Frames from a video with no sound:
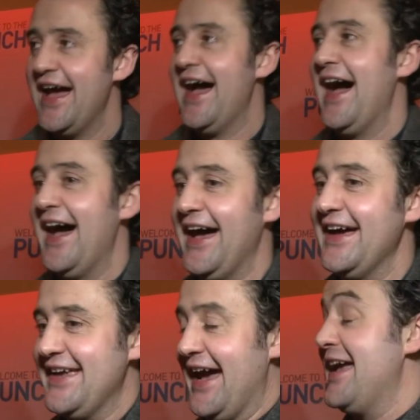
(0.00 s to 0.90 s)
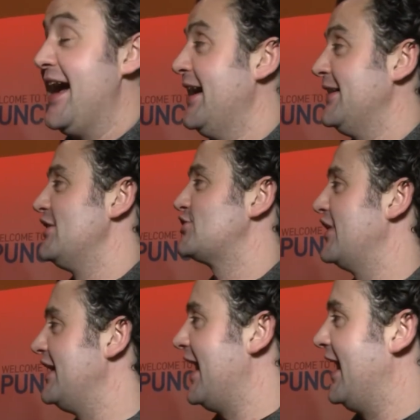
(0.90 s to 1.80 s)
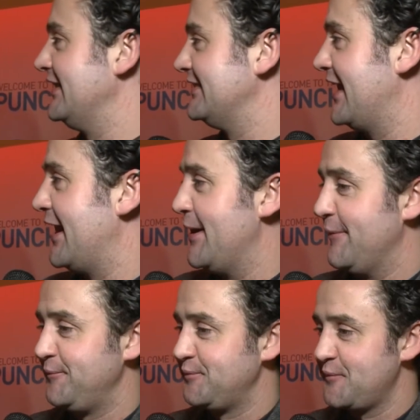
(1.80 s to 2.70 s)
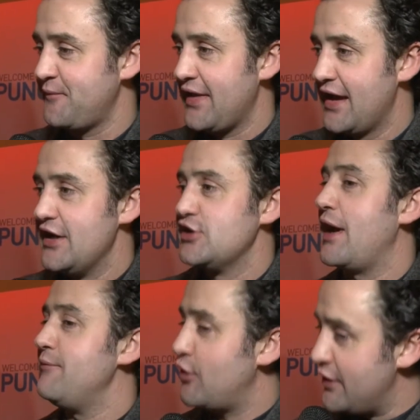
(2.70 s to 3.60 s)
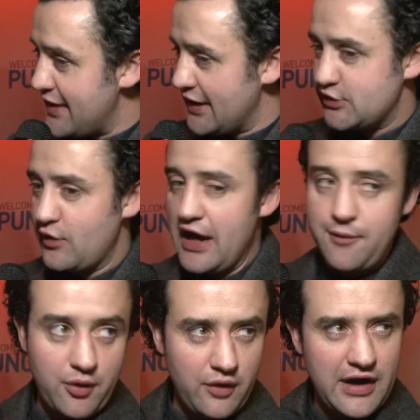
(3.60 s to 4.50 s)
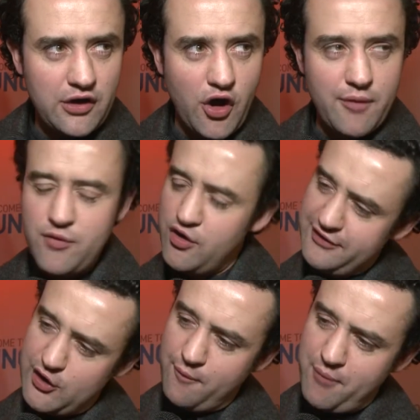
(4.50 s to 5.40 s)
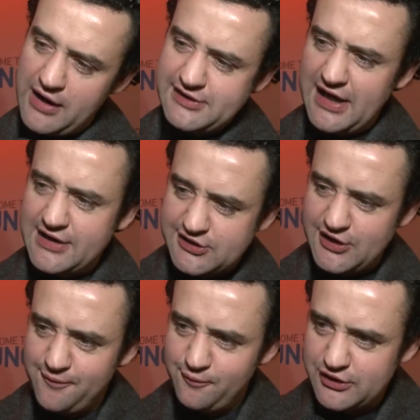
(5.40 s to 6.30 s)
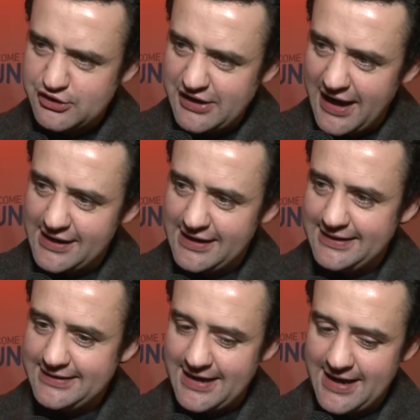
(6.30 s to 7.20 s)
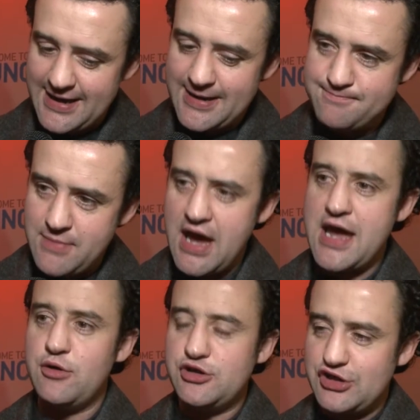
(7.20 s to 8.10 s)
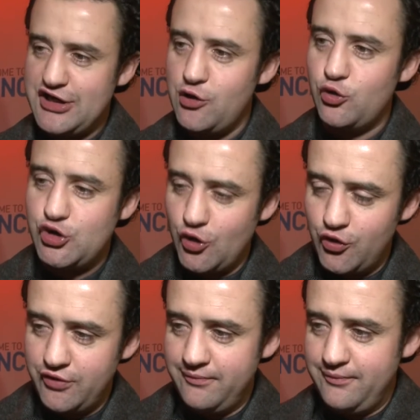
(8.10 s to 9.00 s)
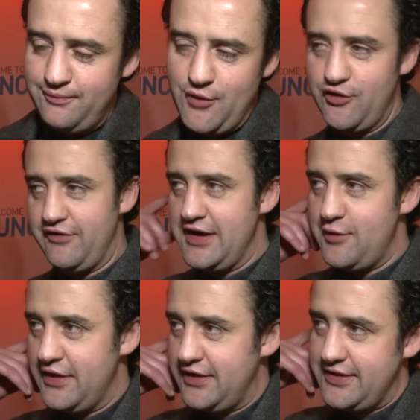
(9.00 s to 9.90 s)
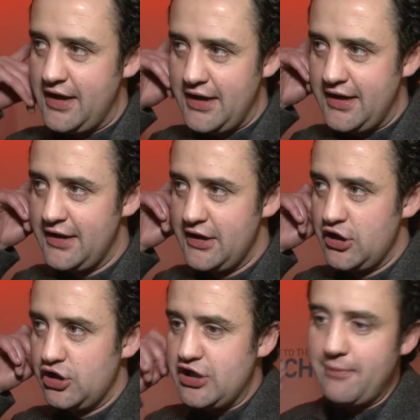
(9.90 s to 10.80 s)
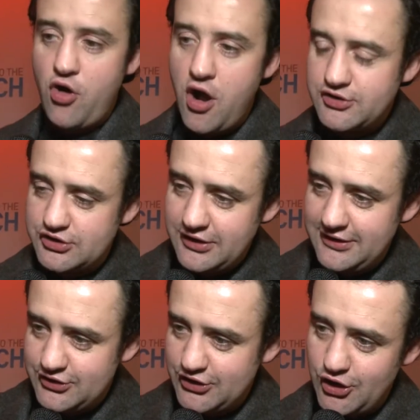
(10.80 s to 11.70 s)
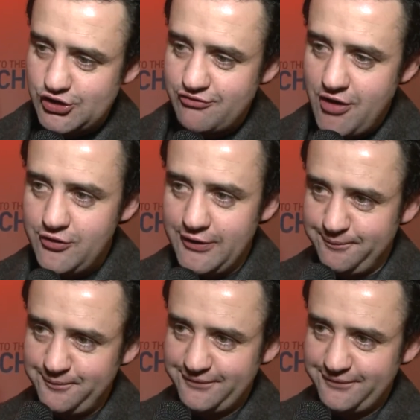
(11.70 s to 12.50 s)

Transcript: Run up. Yeah, yeah, literally. And um, so I'm doing that till April, and then I've got a movie called Byzantium, which is out in uh, May, which is a Neil Jordan movie with uh, Gemma Arterton and Saoirse Ronan,